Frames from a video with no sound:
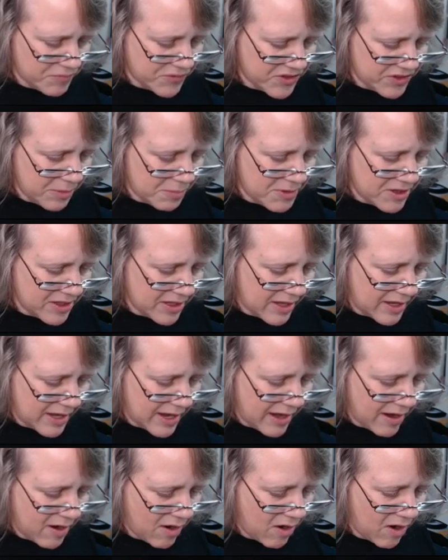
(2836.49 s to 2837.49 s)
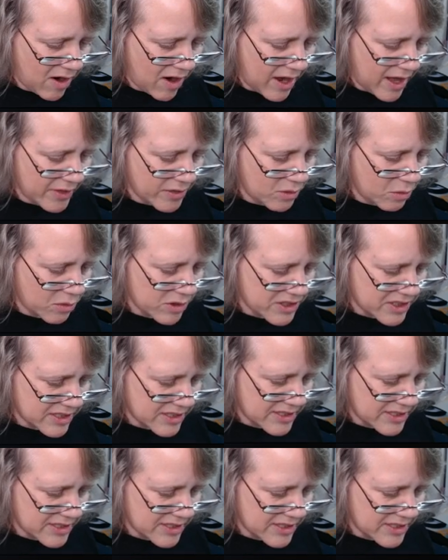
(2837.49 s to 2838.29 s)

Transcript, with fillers: some of the hair on the horse's